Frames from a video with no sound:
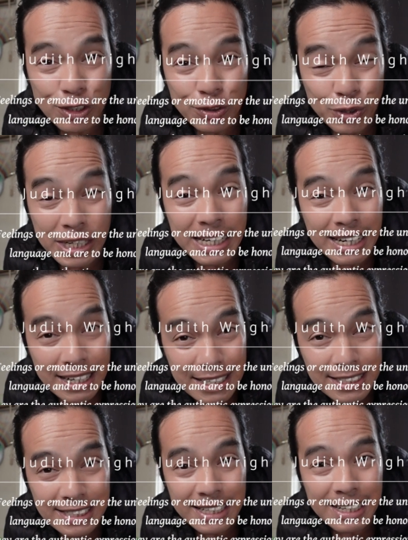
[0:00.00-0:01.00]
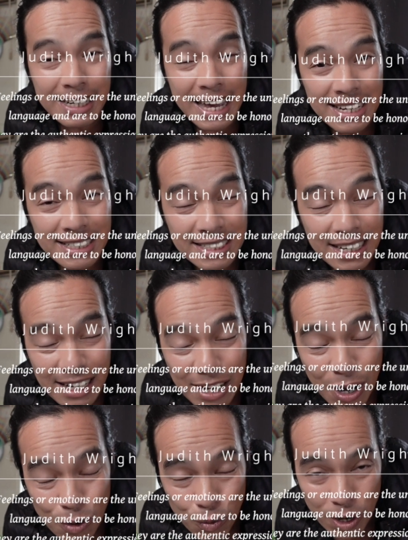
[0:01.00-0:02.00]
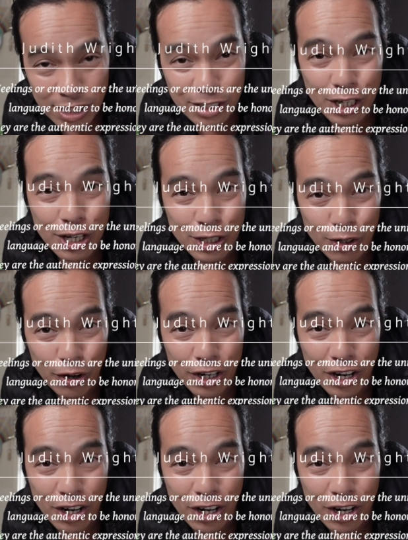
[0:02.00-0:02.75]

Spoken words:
to really listen and watch your